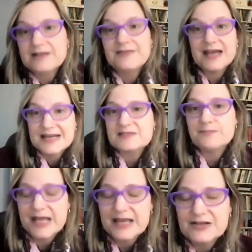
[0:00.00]
And that has
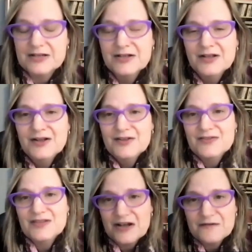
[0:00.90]
been
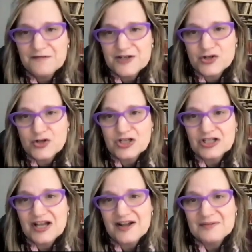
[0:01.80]
the official